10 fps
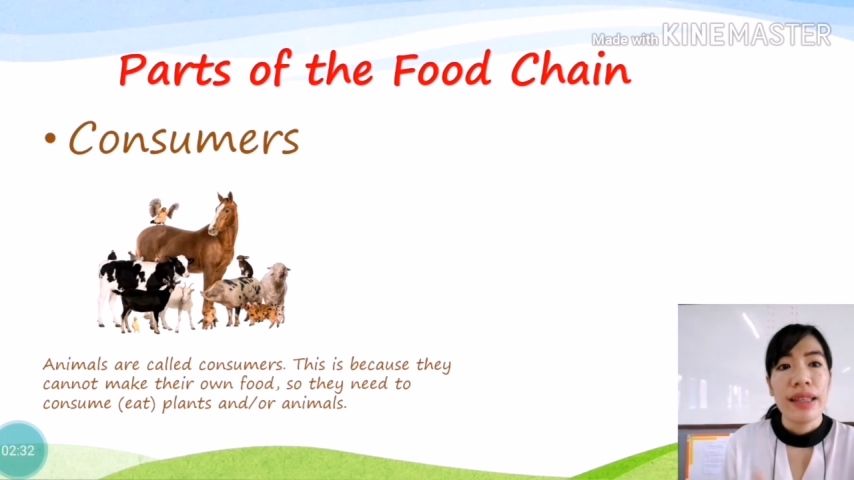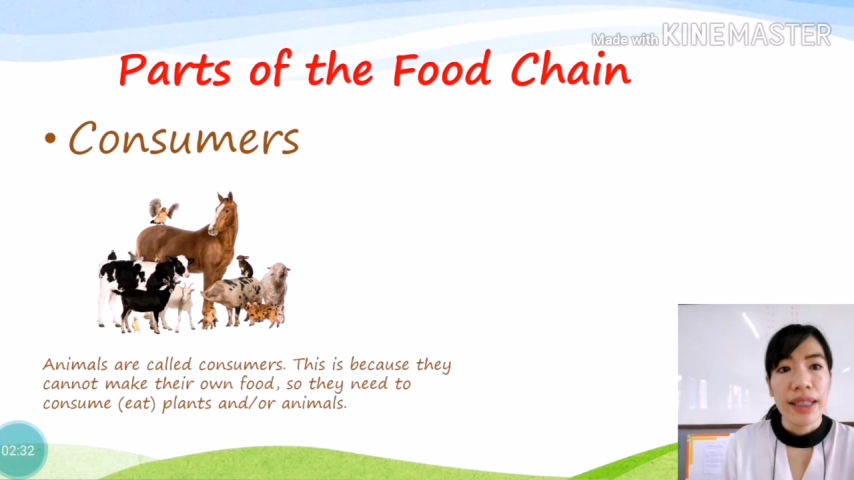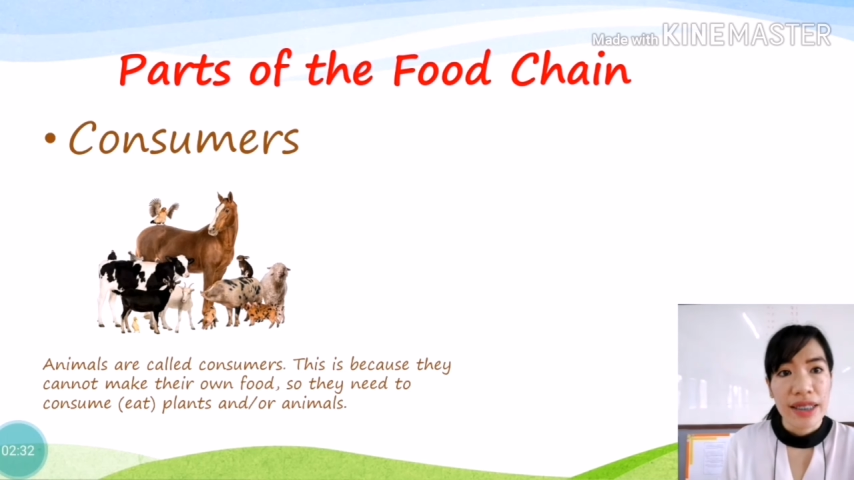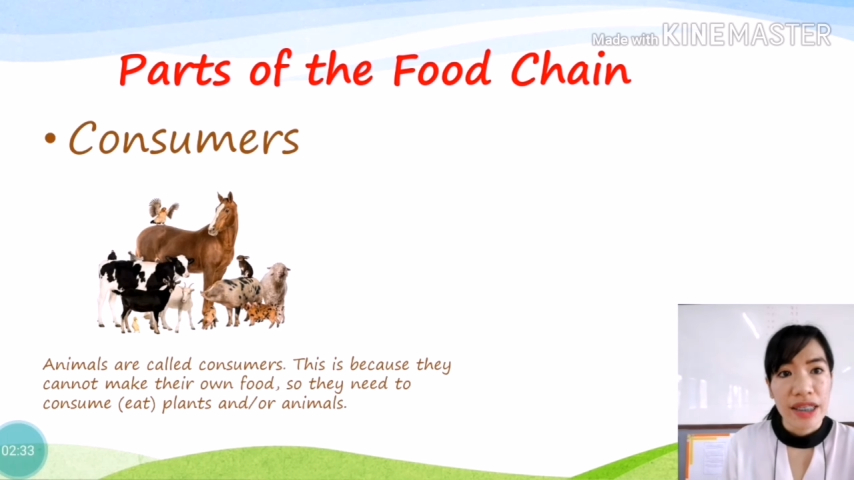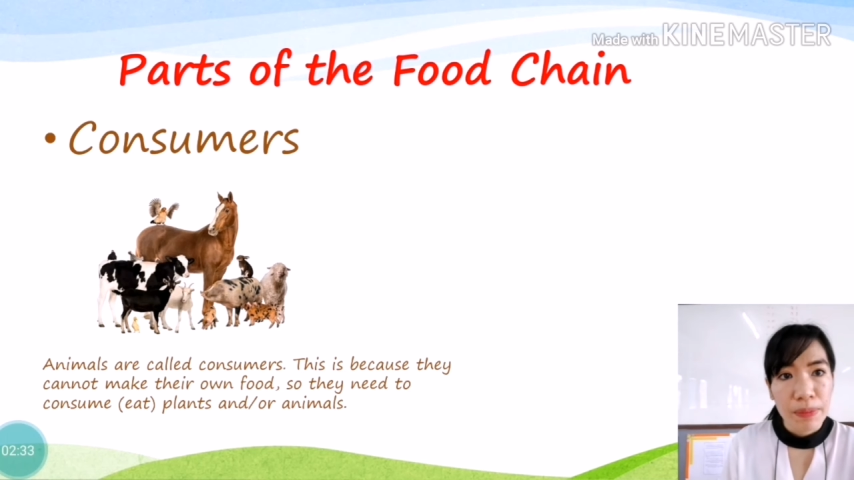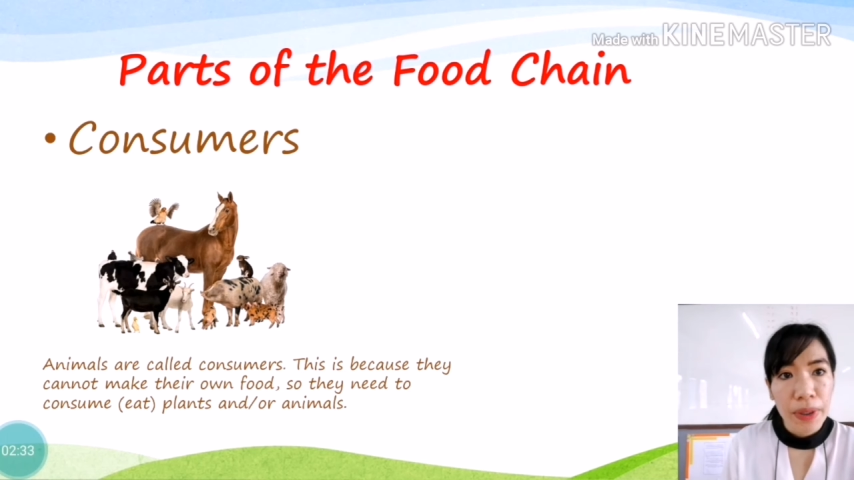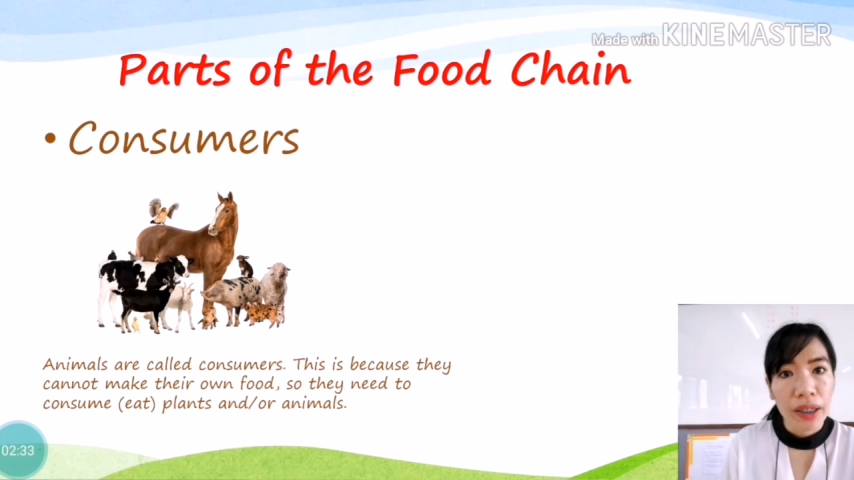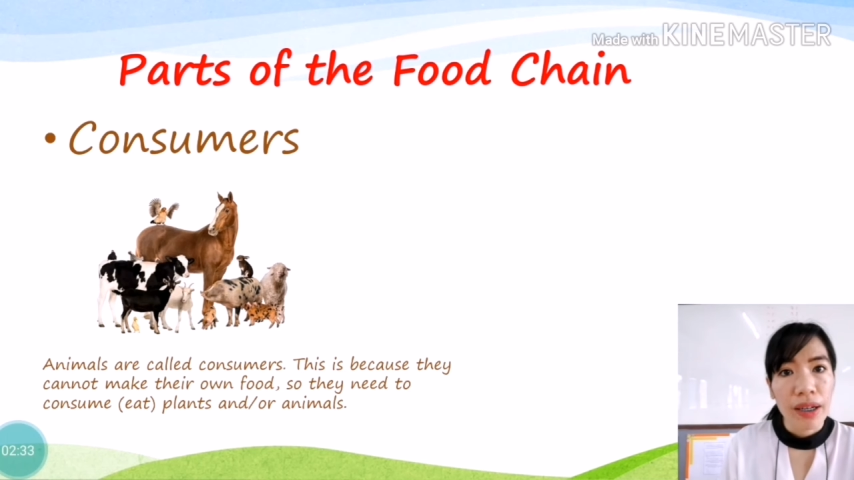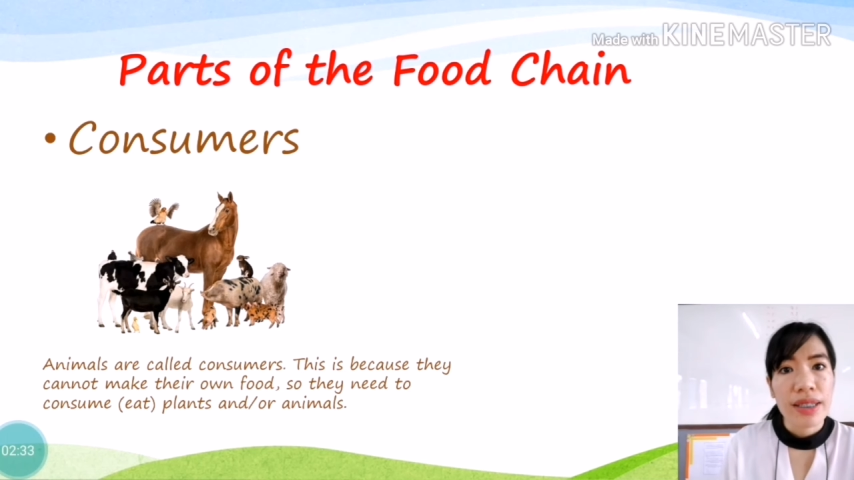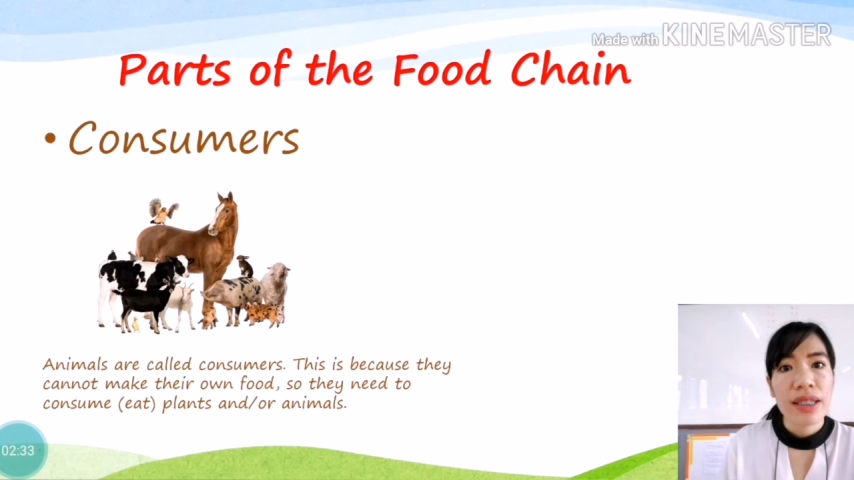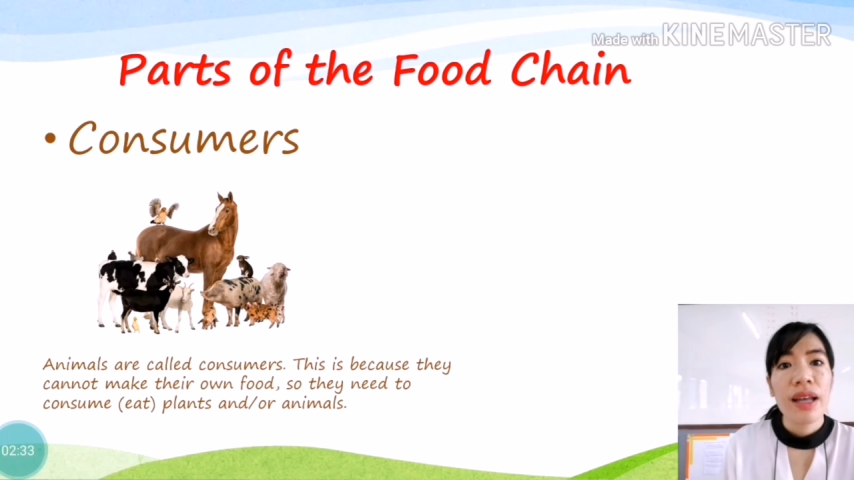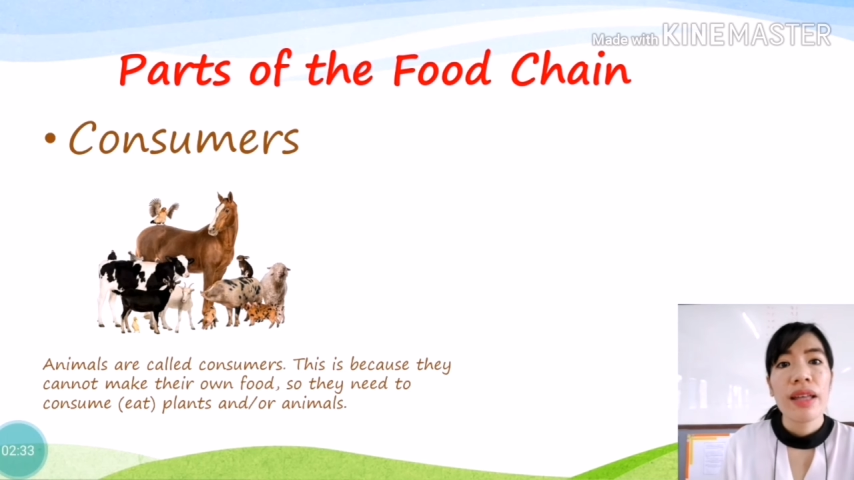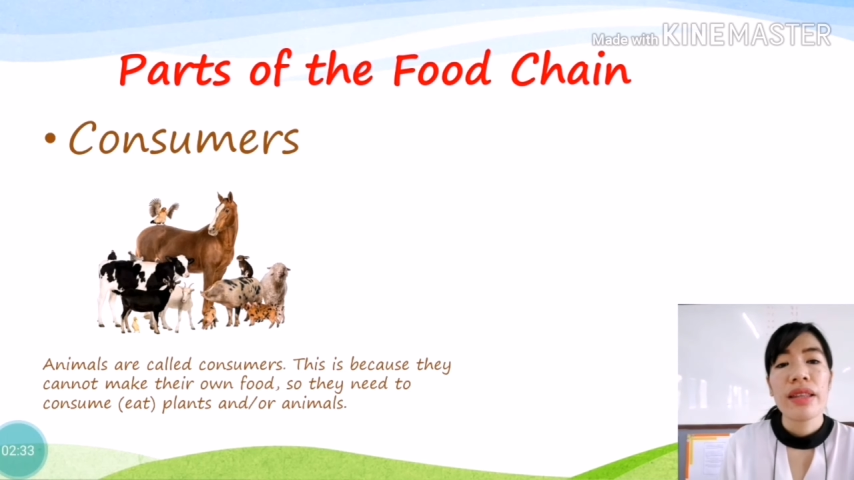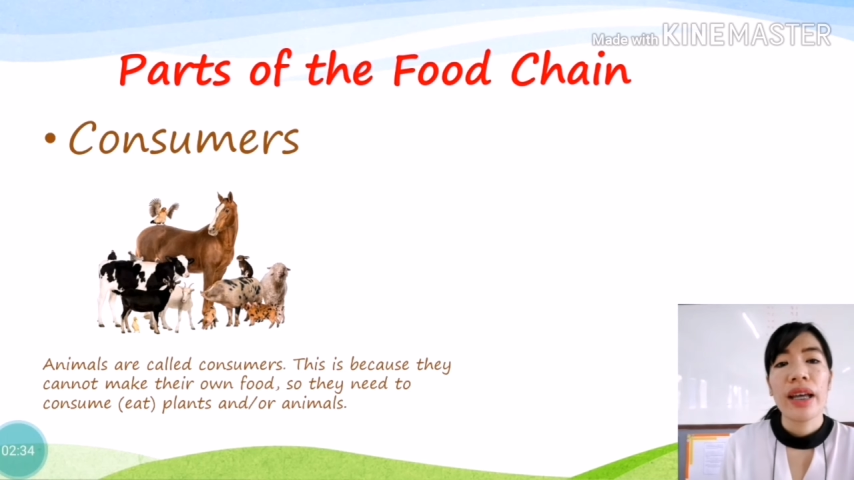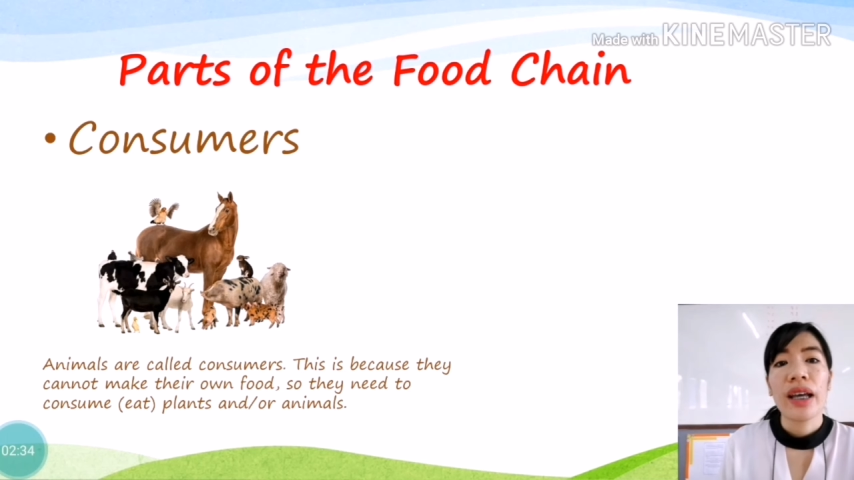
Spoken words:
This is because they